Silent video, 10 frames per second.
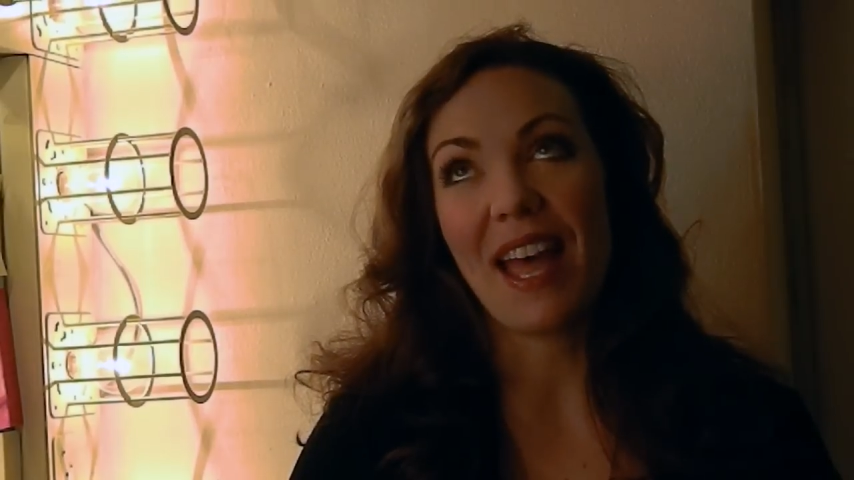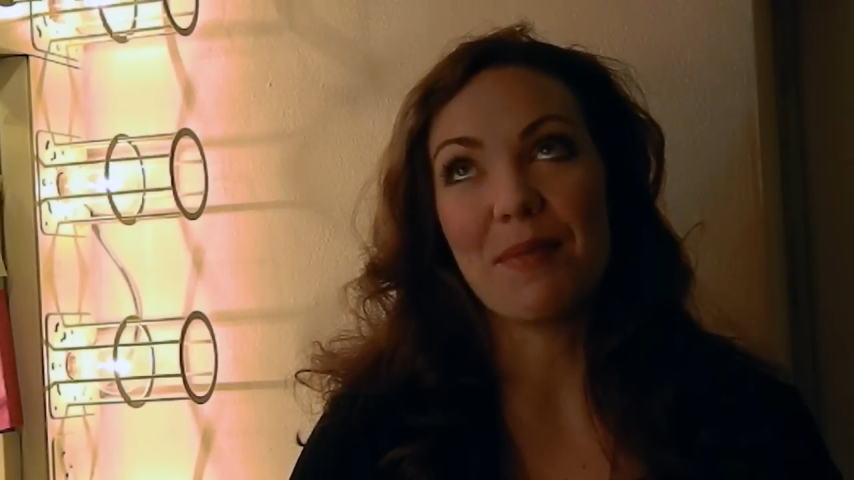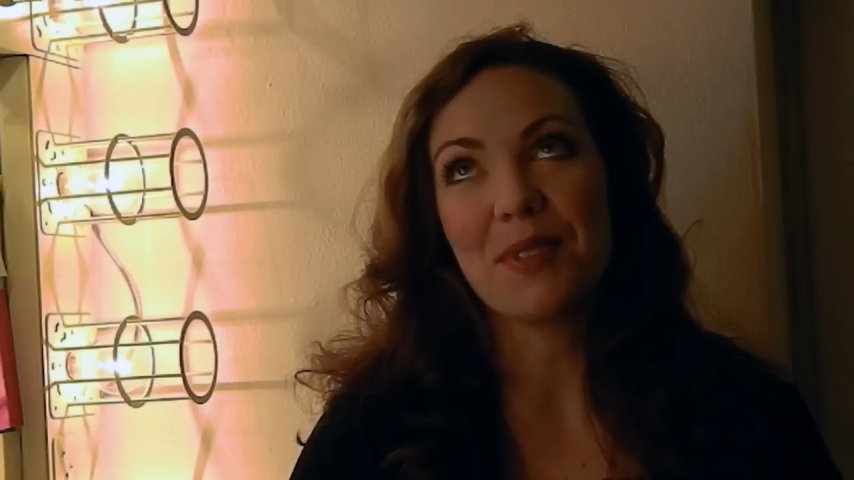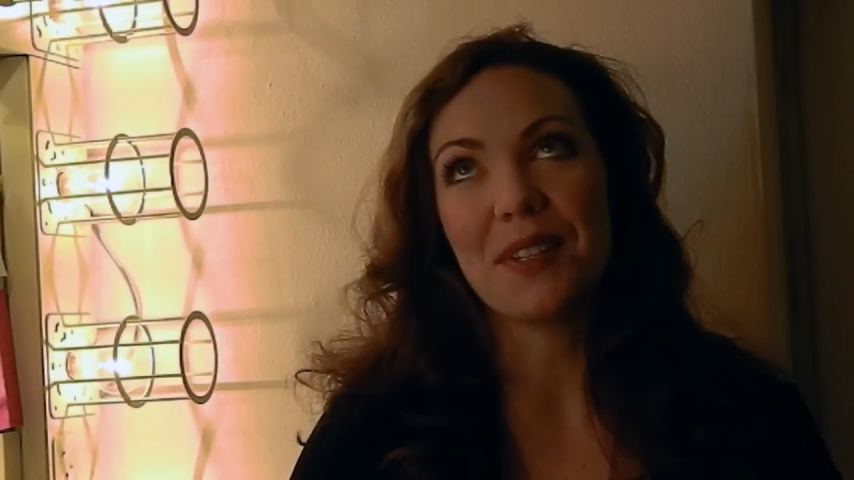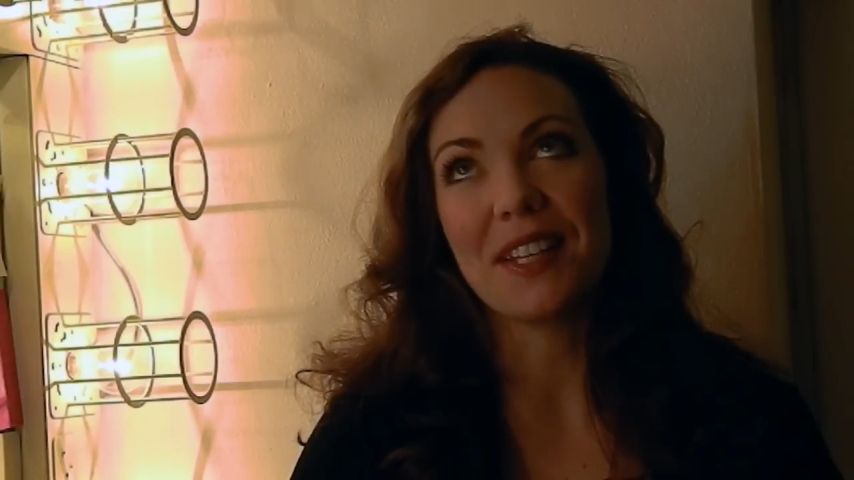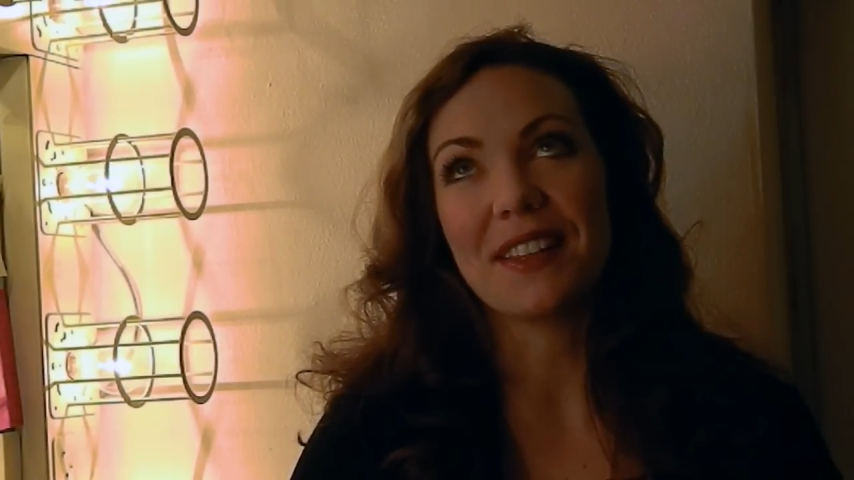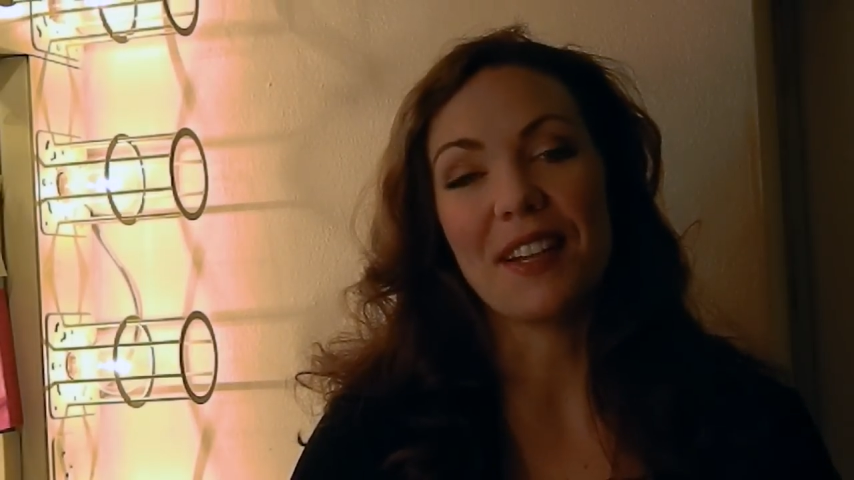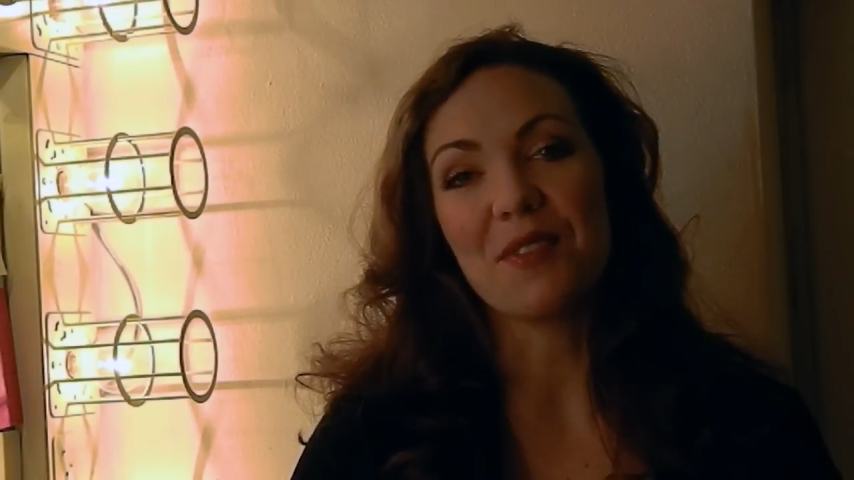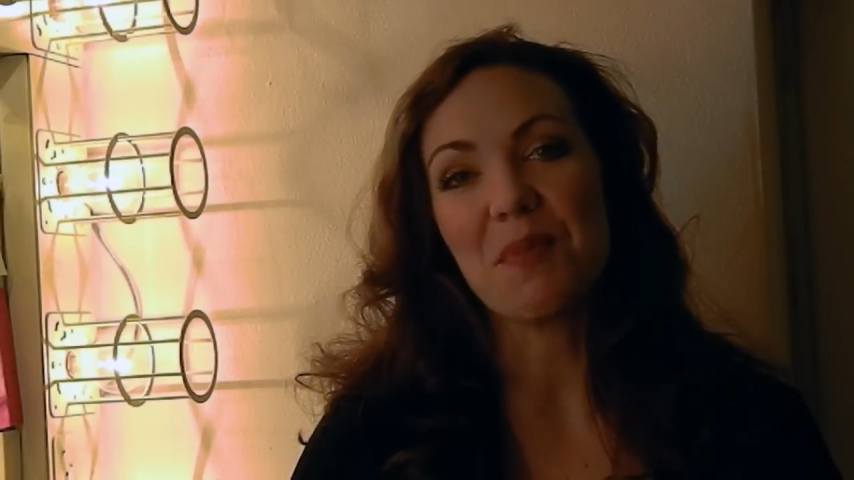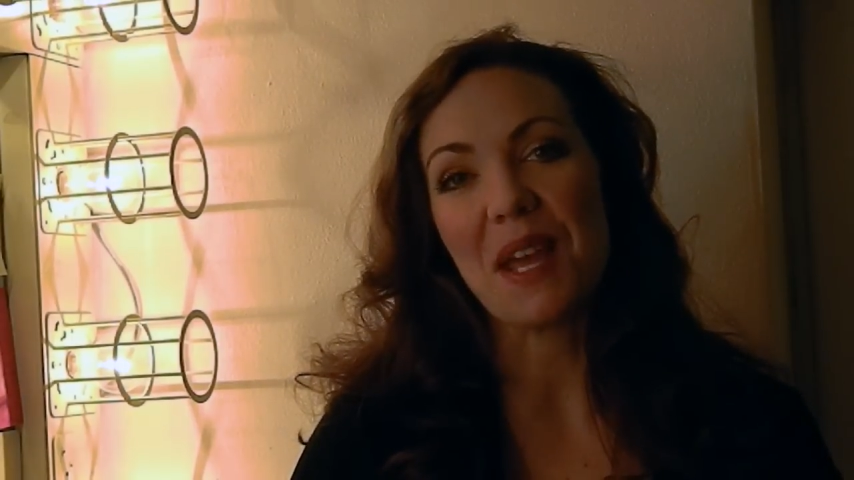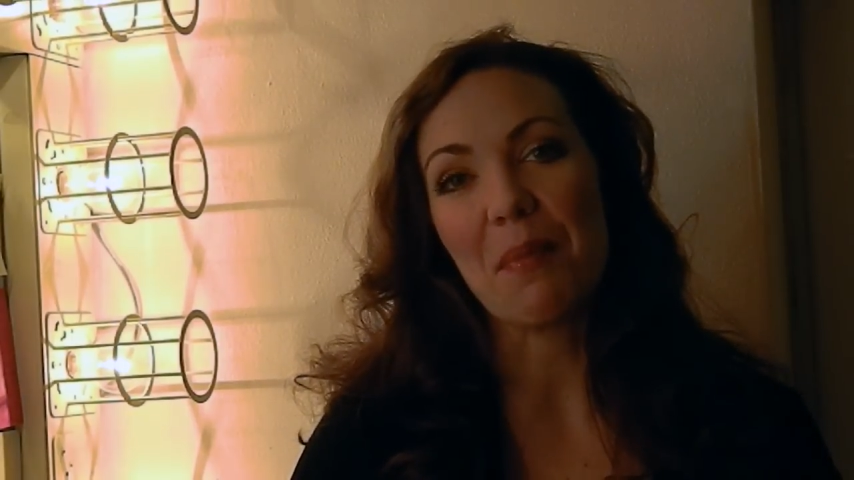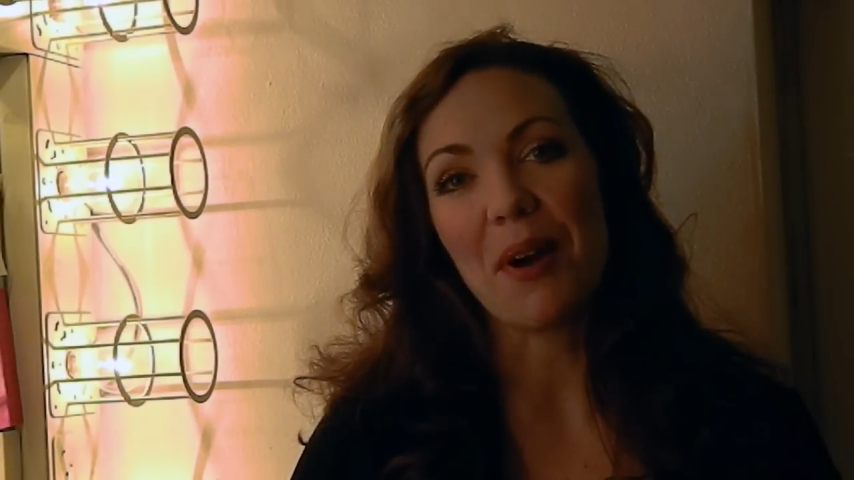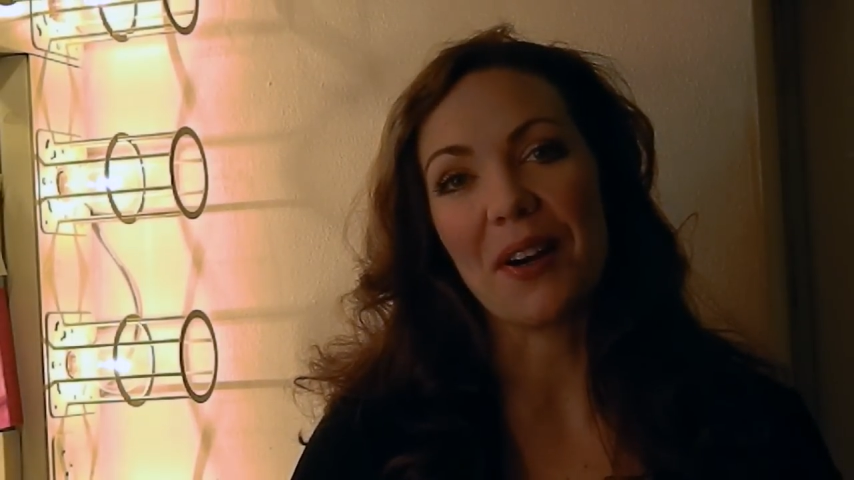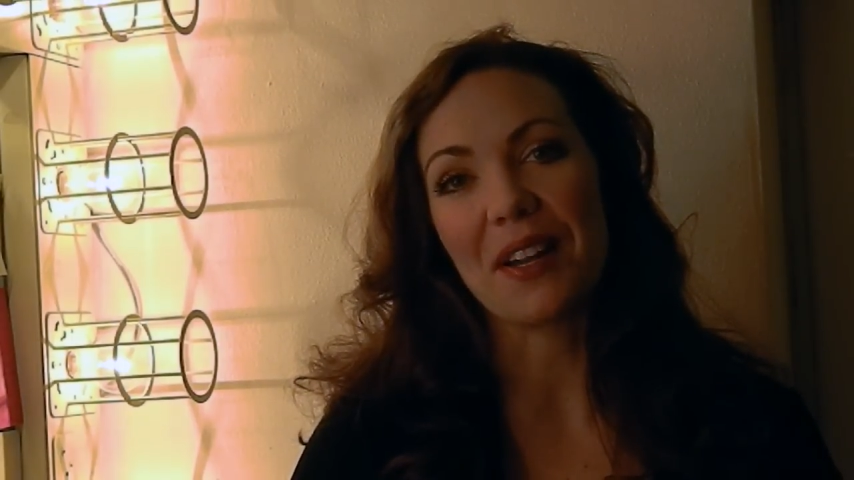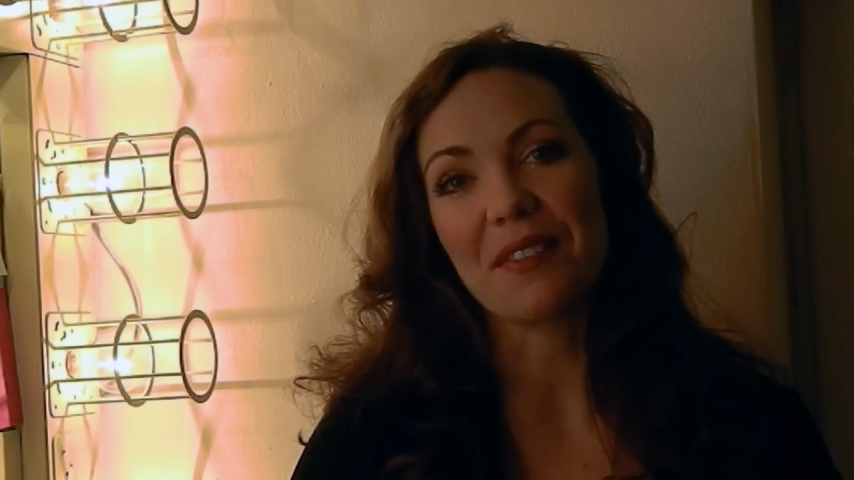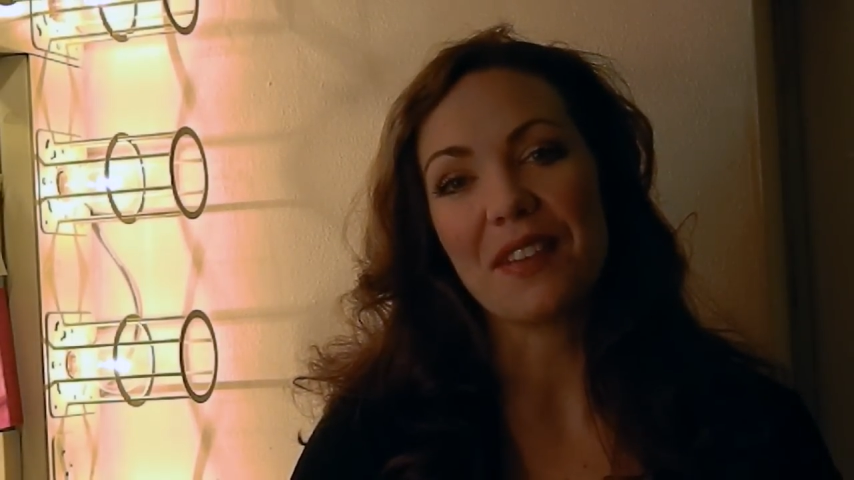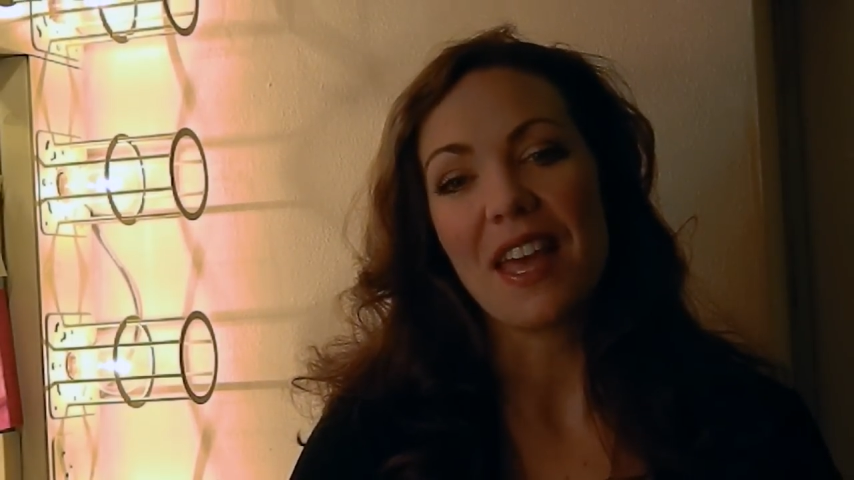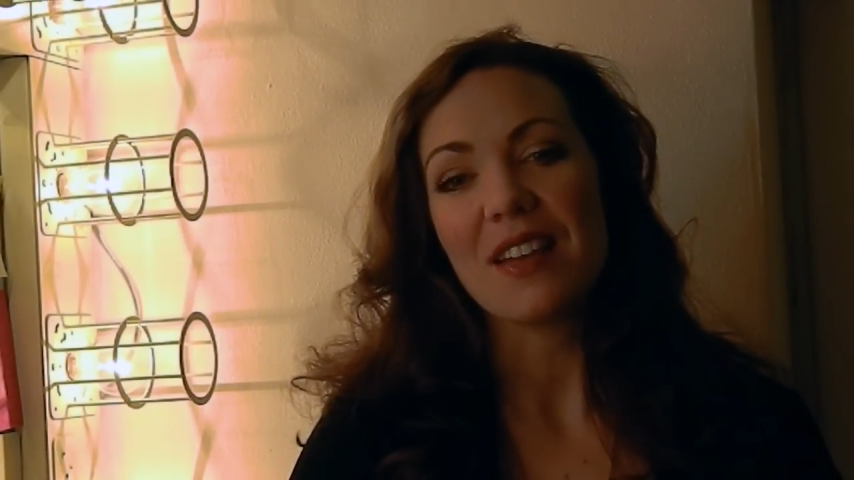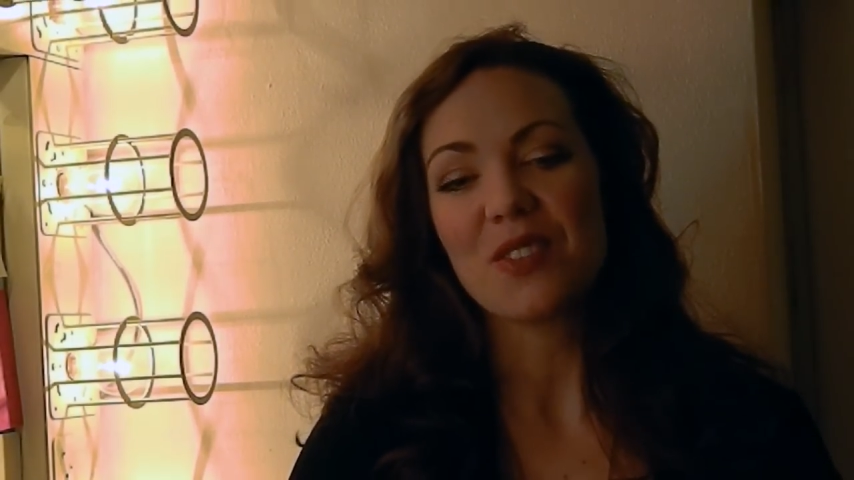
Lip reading: absolutely loved being a part of.